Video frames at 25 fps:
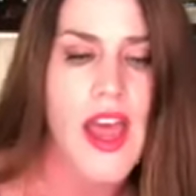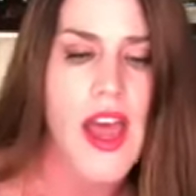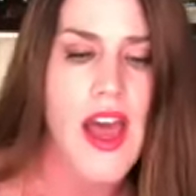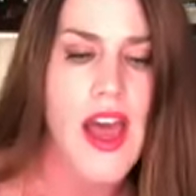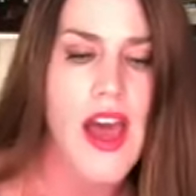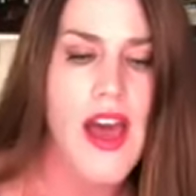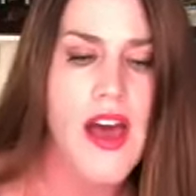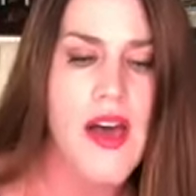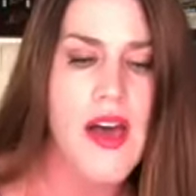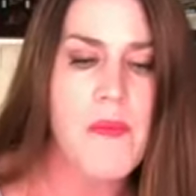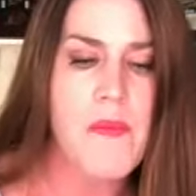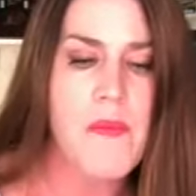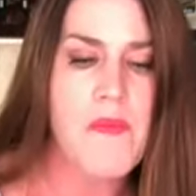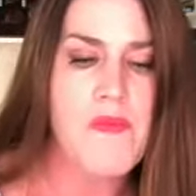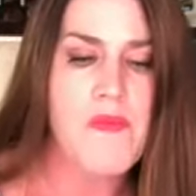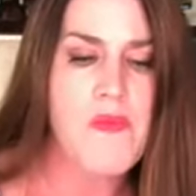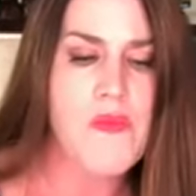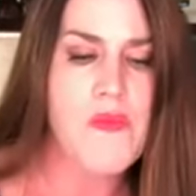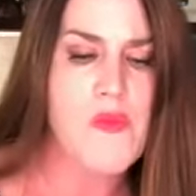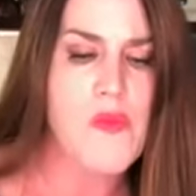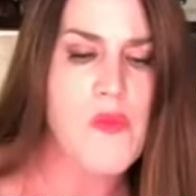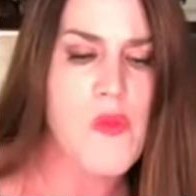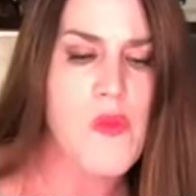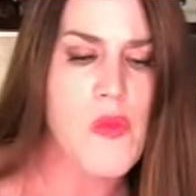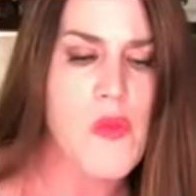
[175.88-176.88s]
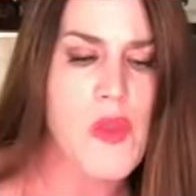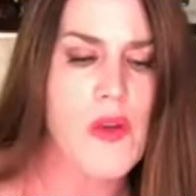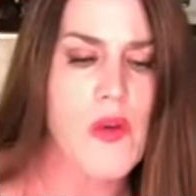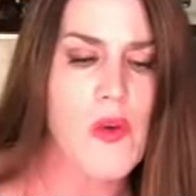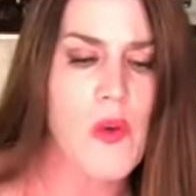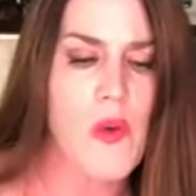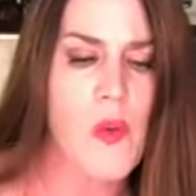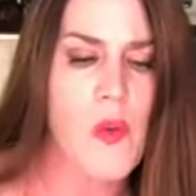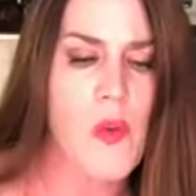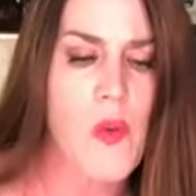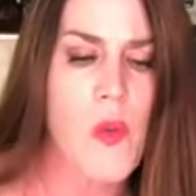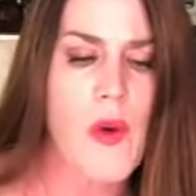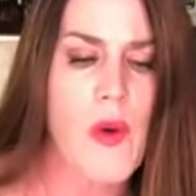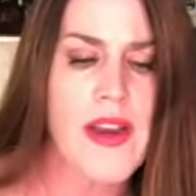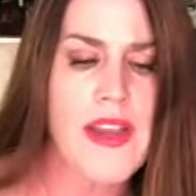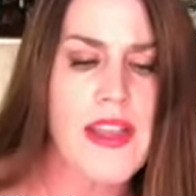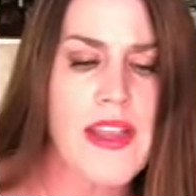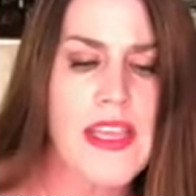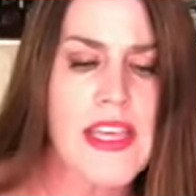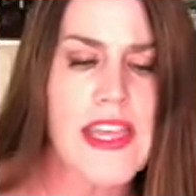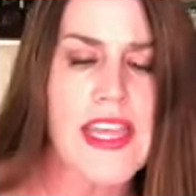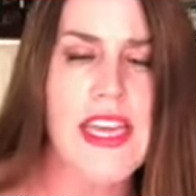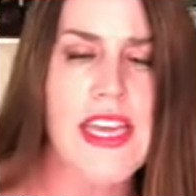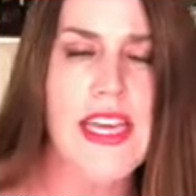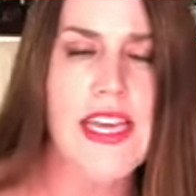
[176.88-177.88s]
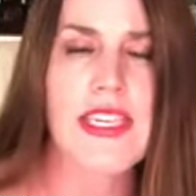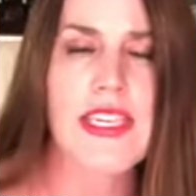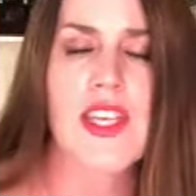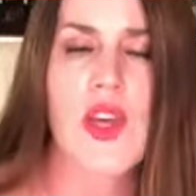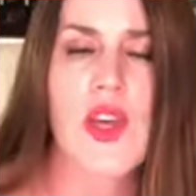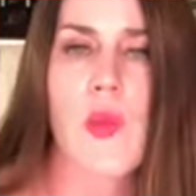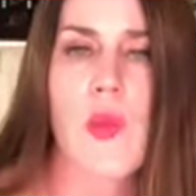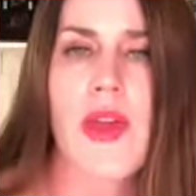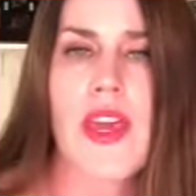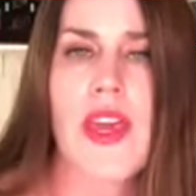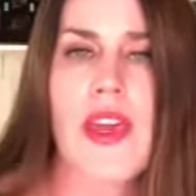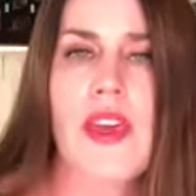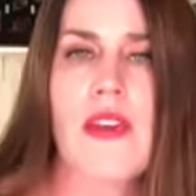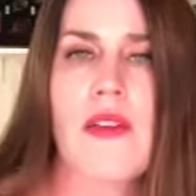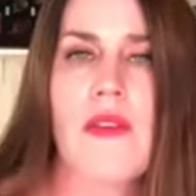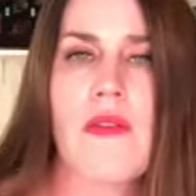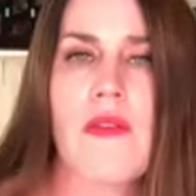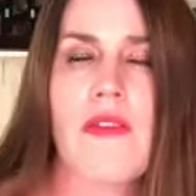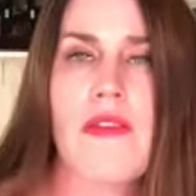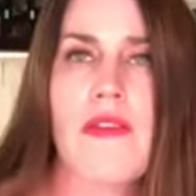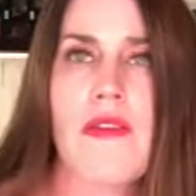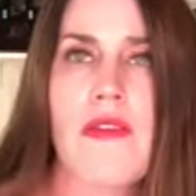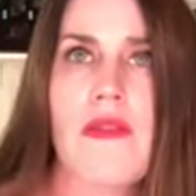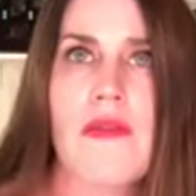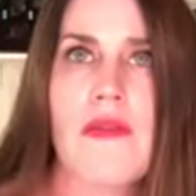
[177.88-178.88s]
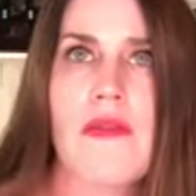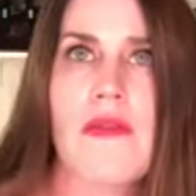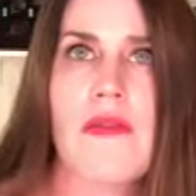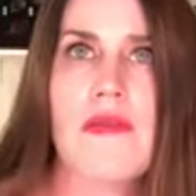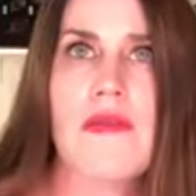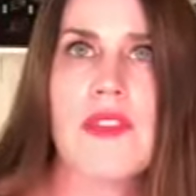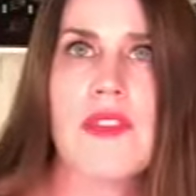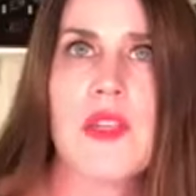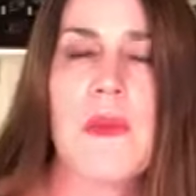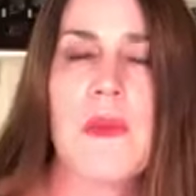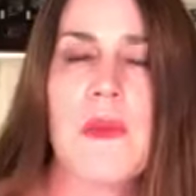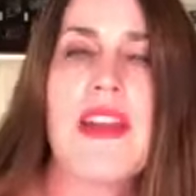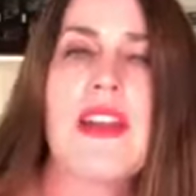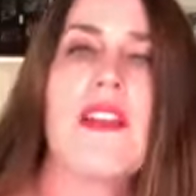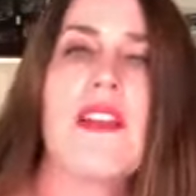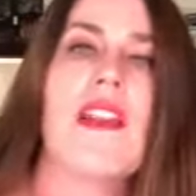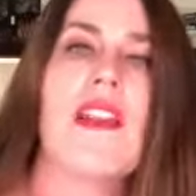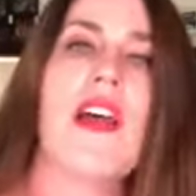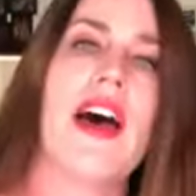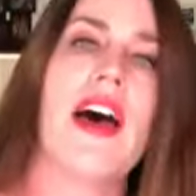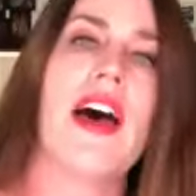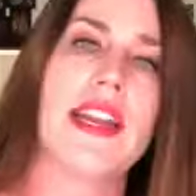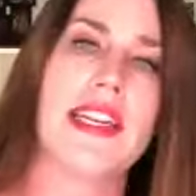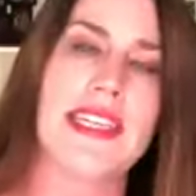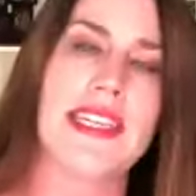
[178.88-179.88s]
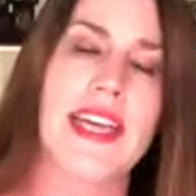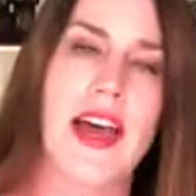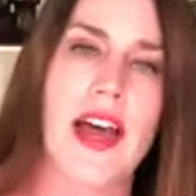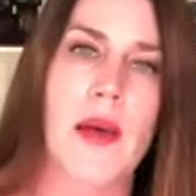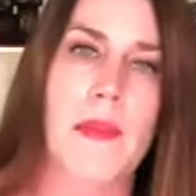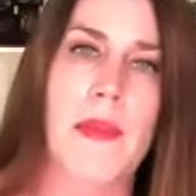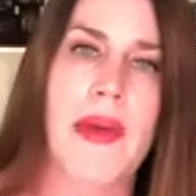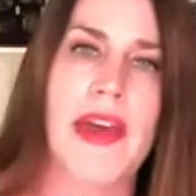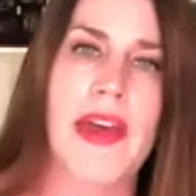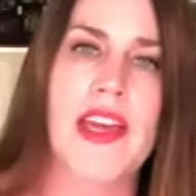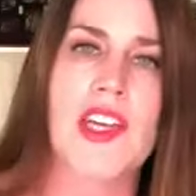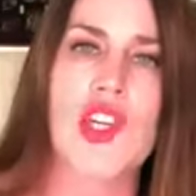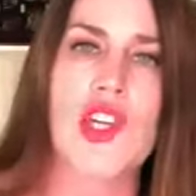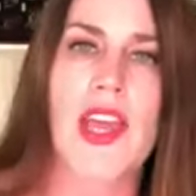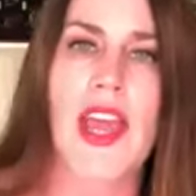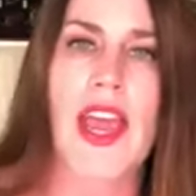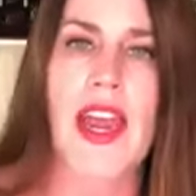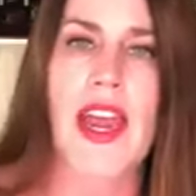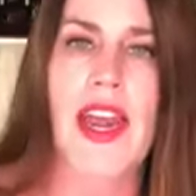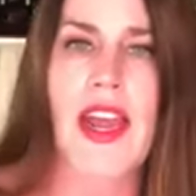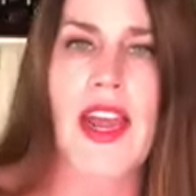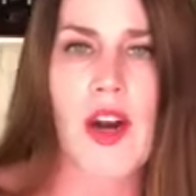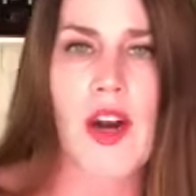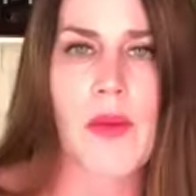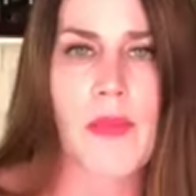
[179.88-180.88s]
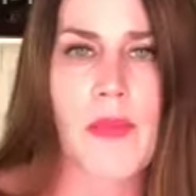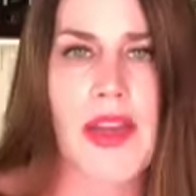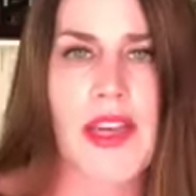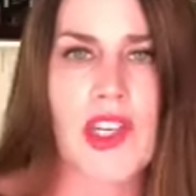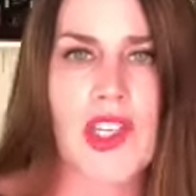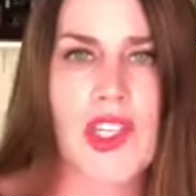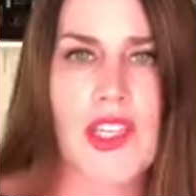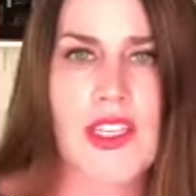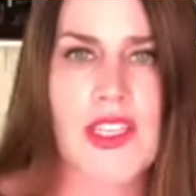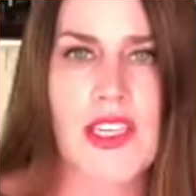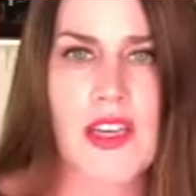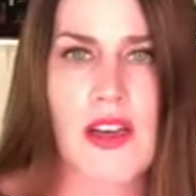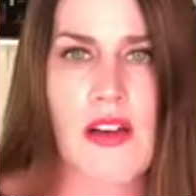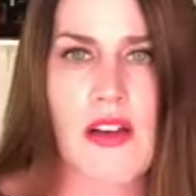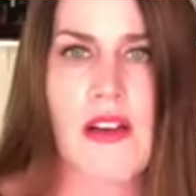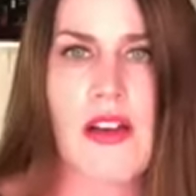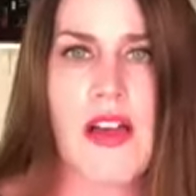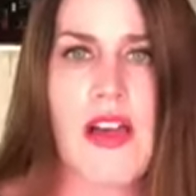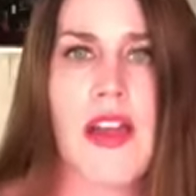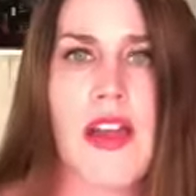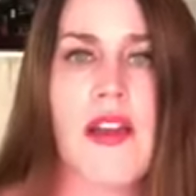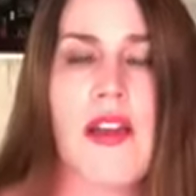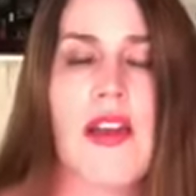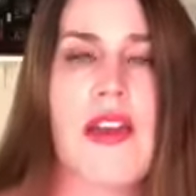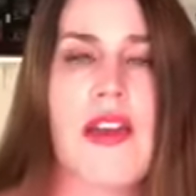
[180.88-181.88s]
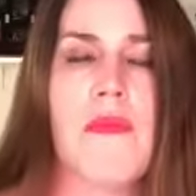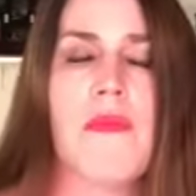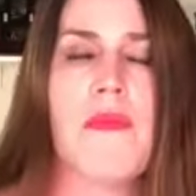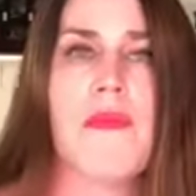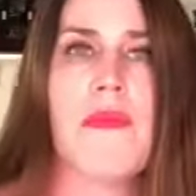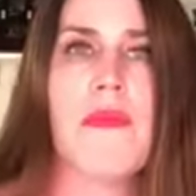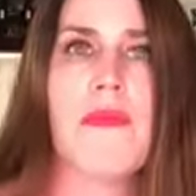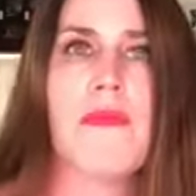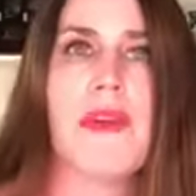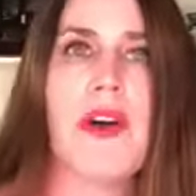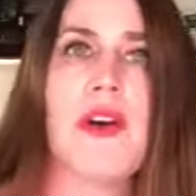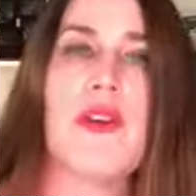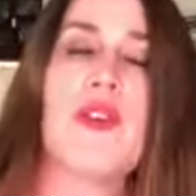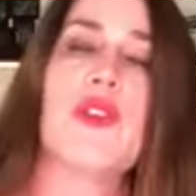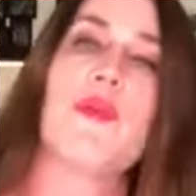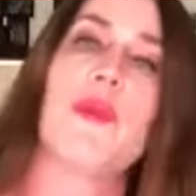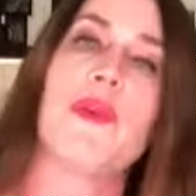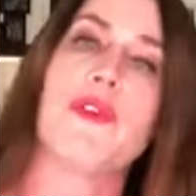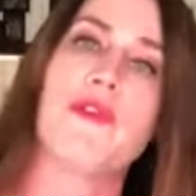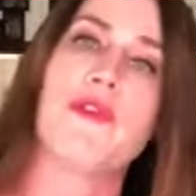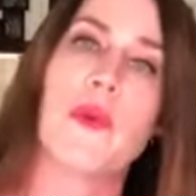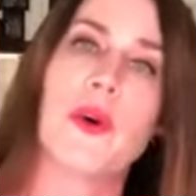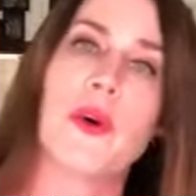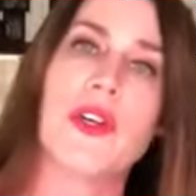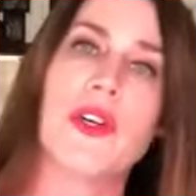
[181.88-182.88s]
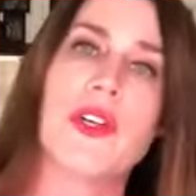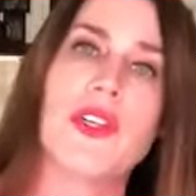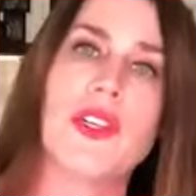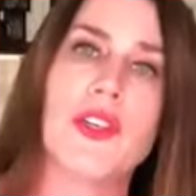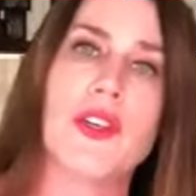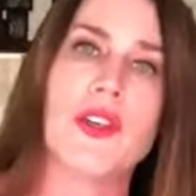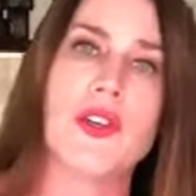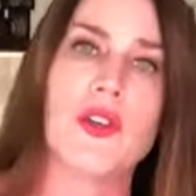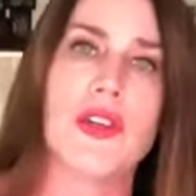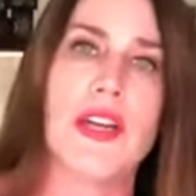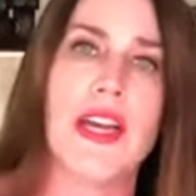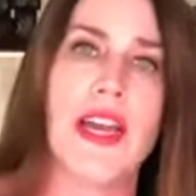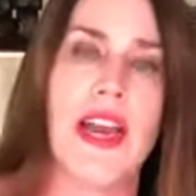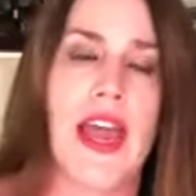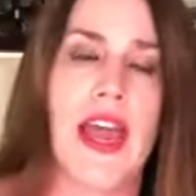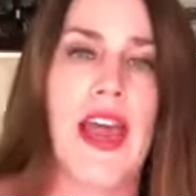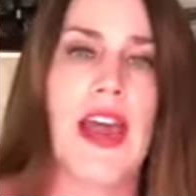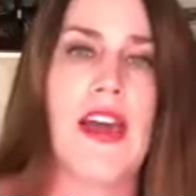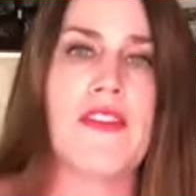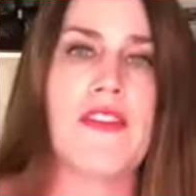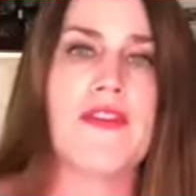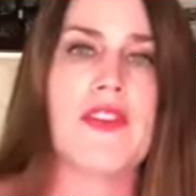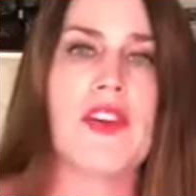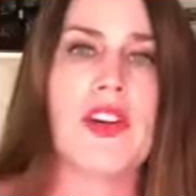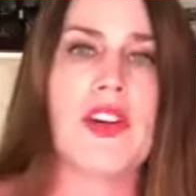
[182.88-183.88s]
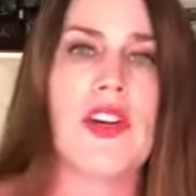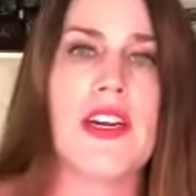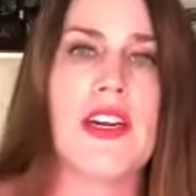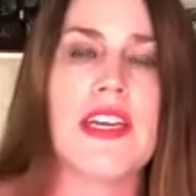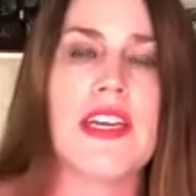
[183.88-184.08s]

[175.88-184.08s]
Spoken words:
One of the things that we spend a lot of time educating our patients on, both before surgery and after,